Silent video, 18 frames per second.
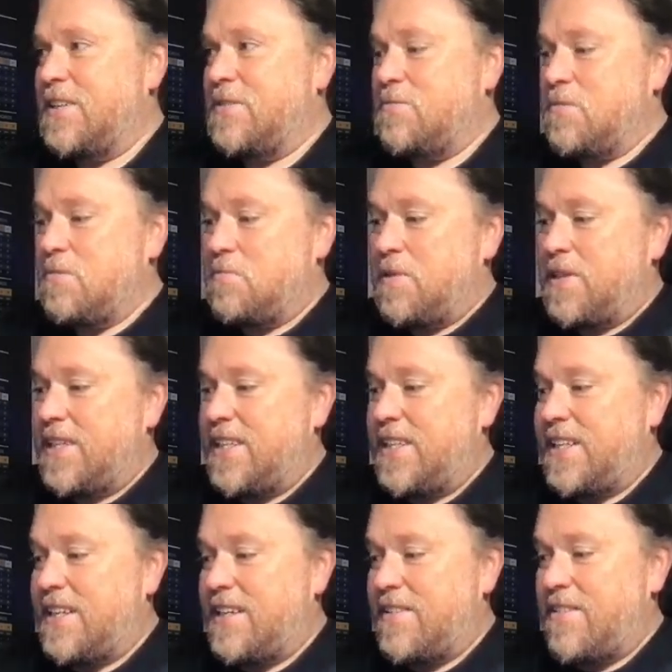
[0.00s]
will
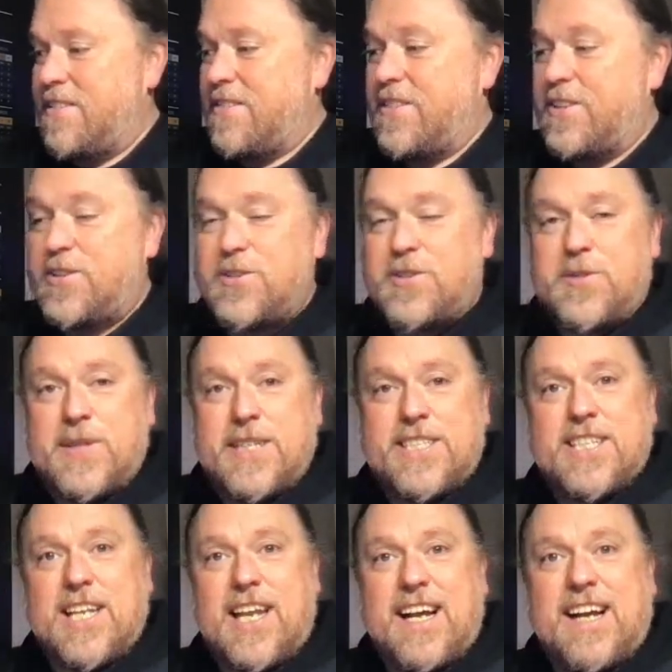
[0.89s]
be the
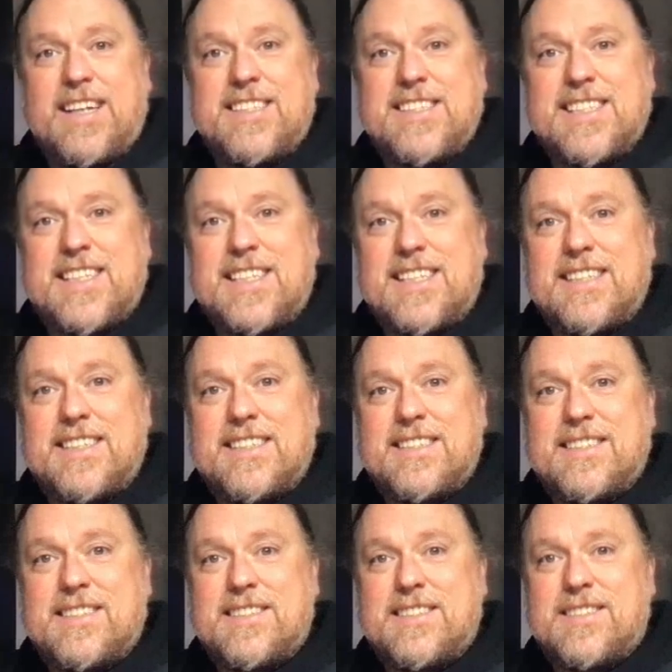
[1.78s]
Dunwich Legacy.
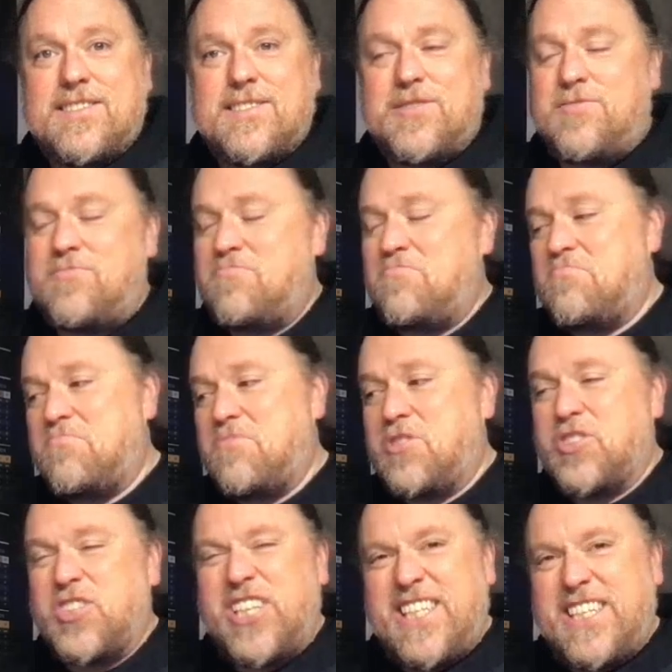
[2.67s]

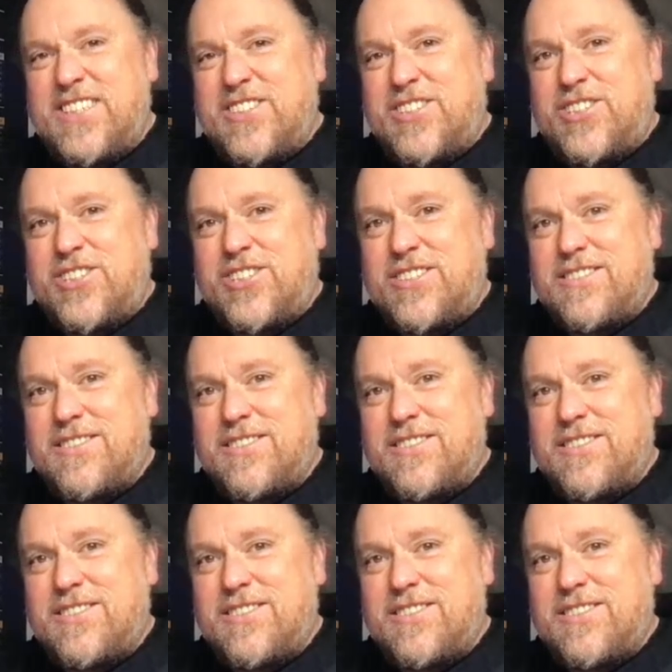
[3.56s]
Dunwich,